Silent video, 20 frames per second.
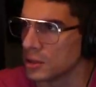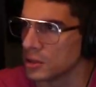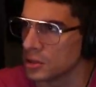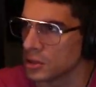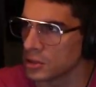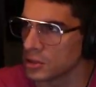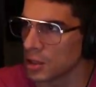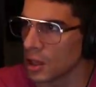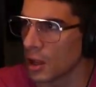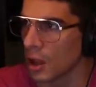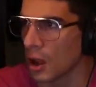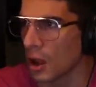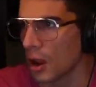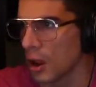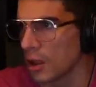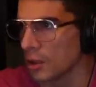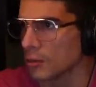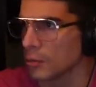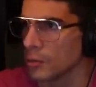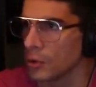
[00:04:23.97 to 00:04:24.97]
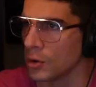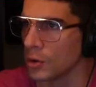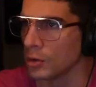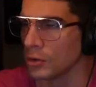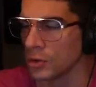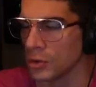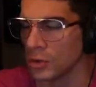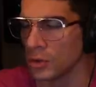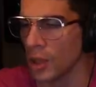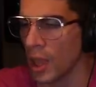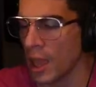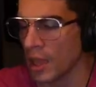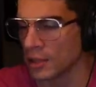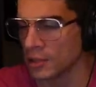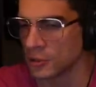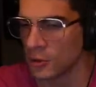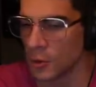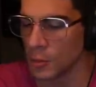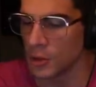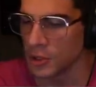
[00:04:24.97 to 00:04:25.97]
it's just like, all right, well, you had
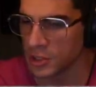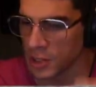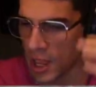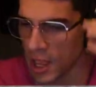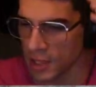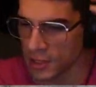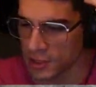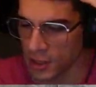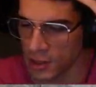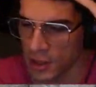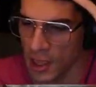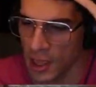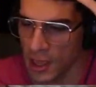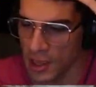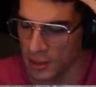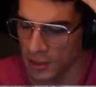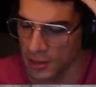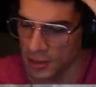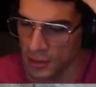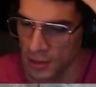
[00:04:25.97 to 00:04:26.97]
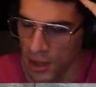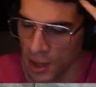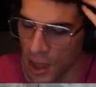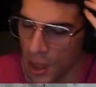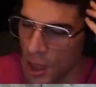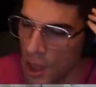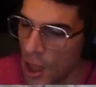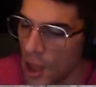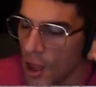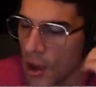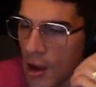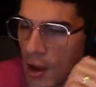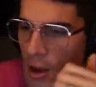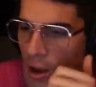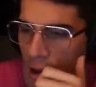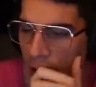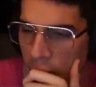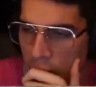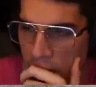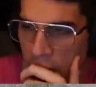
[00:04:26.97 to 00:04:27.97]
so much ads on this,
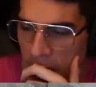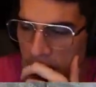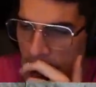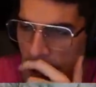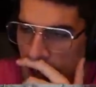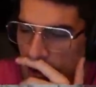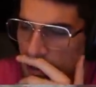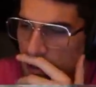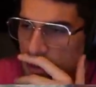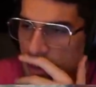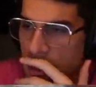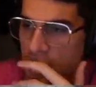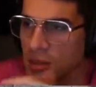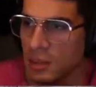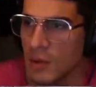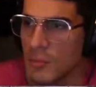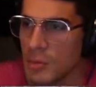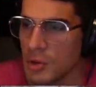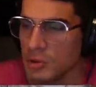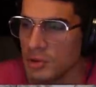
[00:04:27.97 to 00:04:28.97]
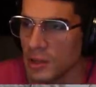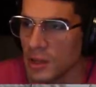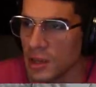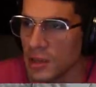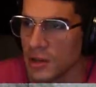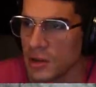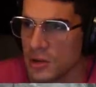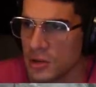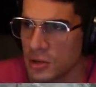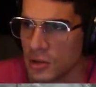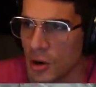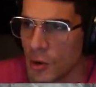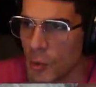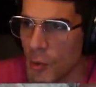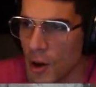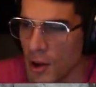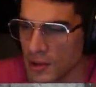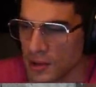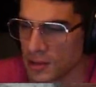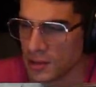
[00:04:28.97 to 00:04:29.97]
but I don't think the music industry
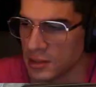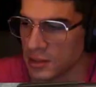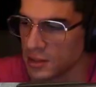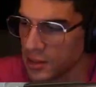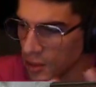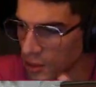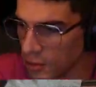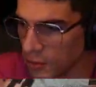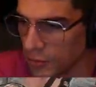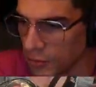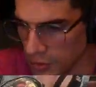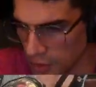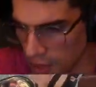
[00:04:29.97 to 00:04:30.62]
wants to settle for